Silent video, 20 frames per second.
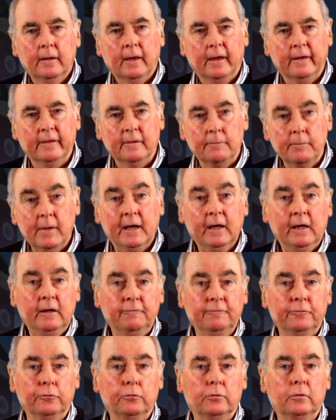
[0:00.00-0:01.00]
And the
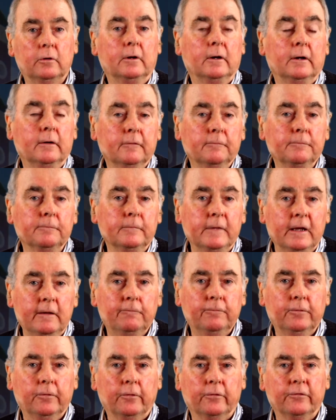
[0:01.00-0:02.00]
money for
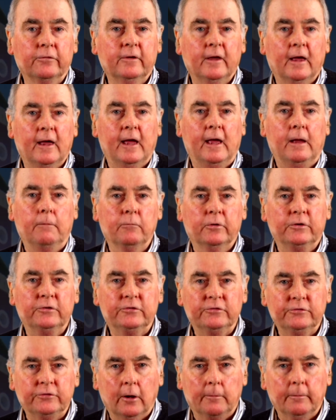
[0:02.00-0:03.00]
influence gain,
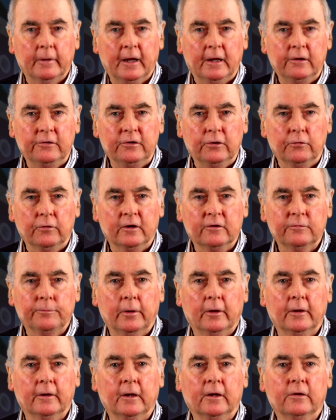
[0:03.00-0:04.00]
which dominates US
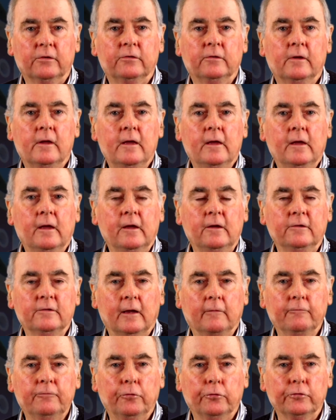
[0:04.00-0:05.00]
politics,
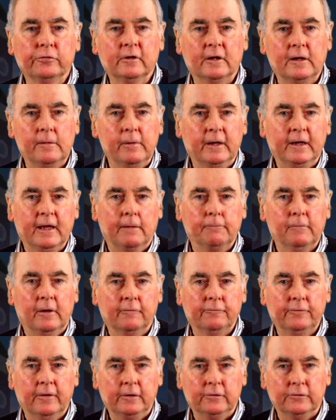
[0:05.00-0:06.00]
is unfortunately
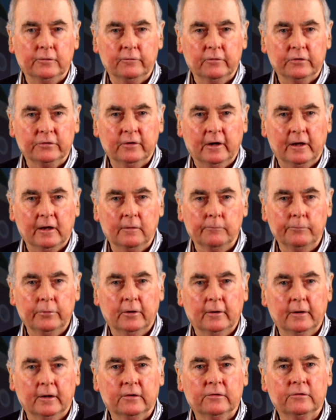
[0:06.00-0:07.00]
becoming a feature of Australian
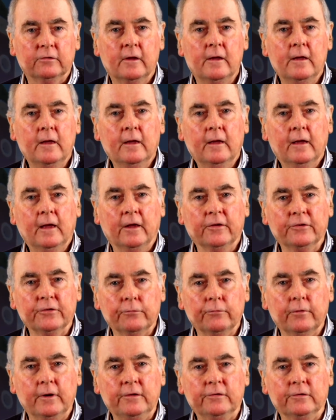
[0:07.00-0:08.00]
politics, as
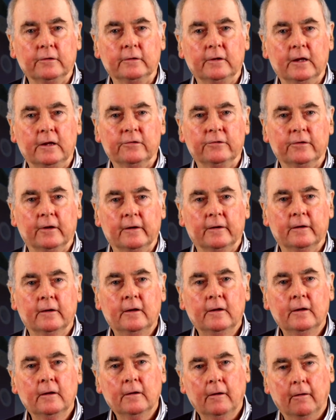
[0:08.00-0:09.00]
the recent incident
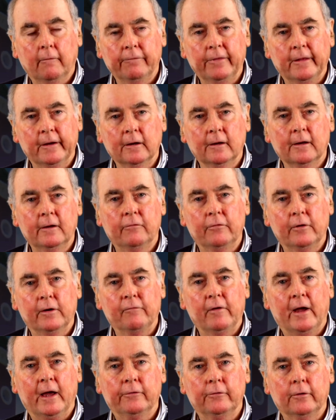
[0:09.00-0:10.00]
of the delivery
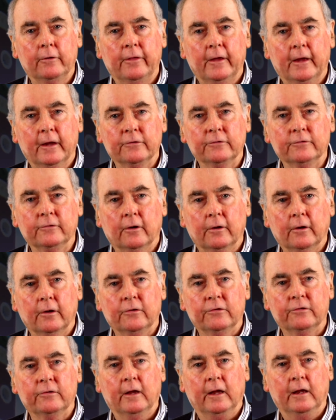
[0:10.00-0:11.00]
of
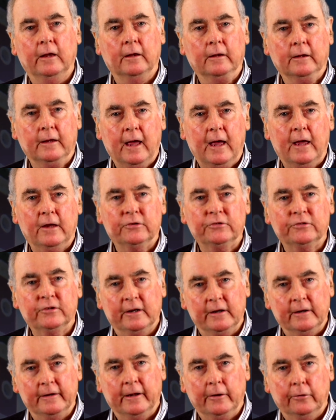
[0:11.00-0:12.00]
$100,000 in
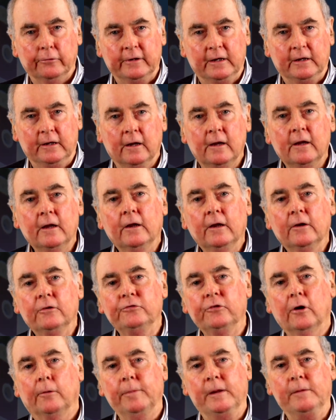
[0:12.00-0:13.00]
cash in an Aldi
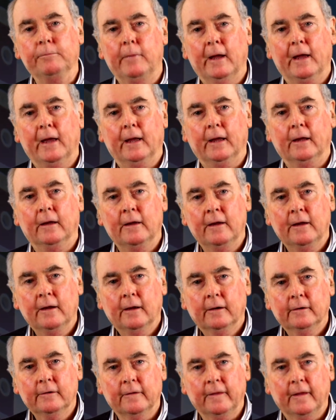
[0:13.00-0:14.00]
shopping bag
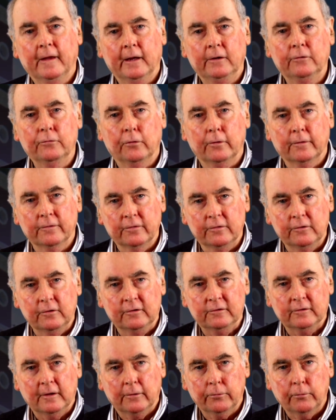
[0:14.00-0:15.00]
to the headquarters of the
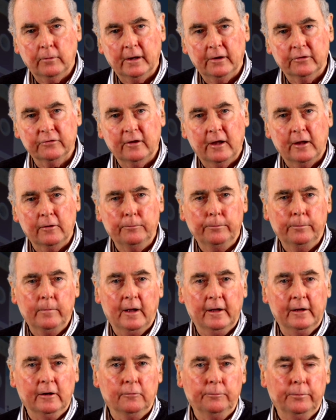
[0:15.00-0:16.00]
New South Wales
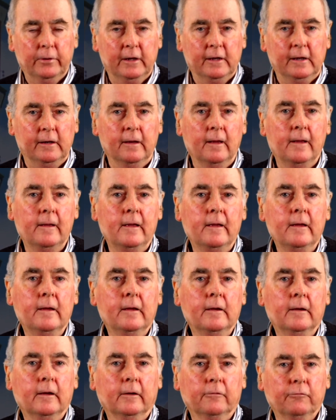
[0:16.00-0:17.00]
ALP
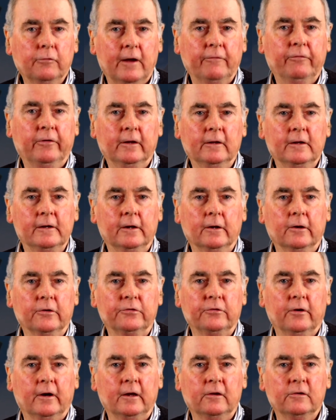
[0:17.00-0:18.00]
graphically
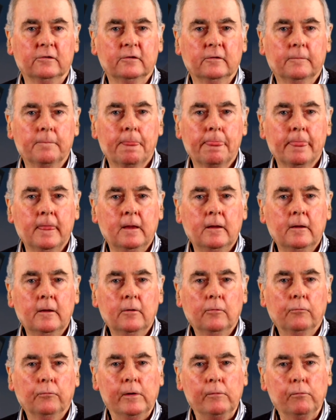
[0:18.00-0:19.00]
illustrates.
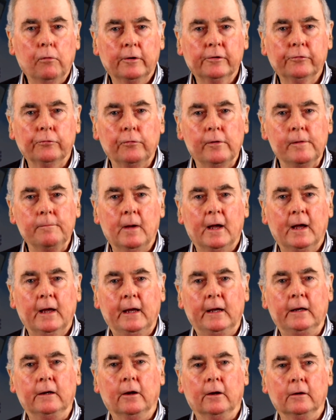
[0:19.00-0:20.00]
We want to
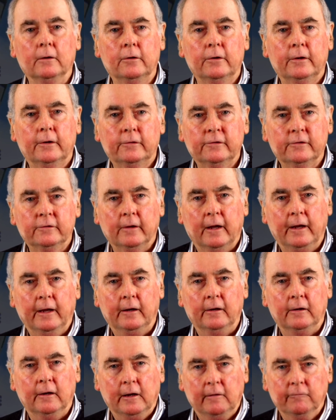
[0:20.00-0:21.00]
remain alert
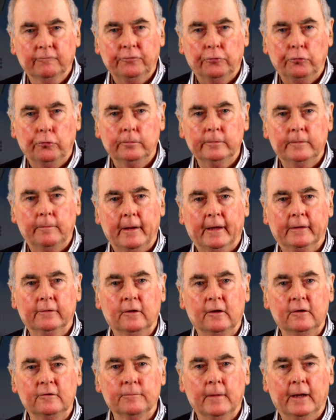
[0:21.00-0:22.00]
and informed
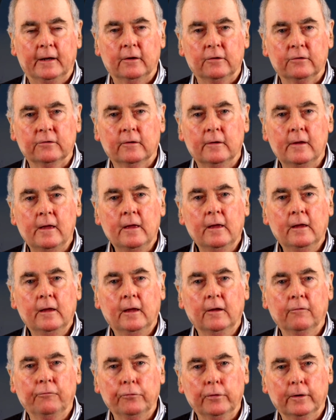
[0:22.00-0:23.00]
about these matters
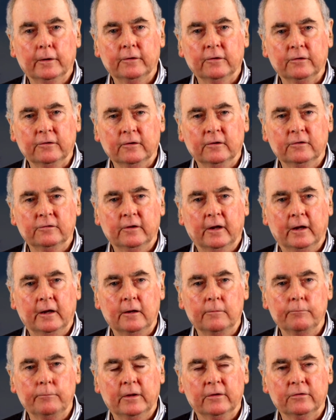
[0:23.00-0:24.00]
if we are to
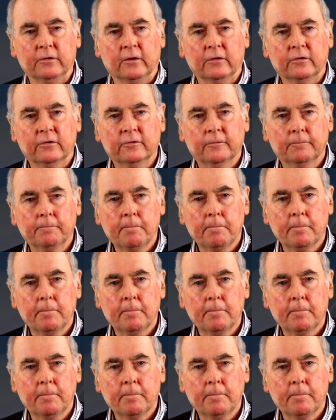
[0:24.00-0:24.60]
succeed in business.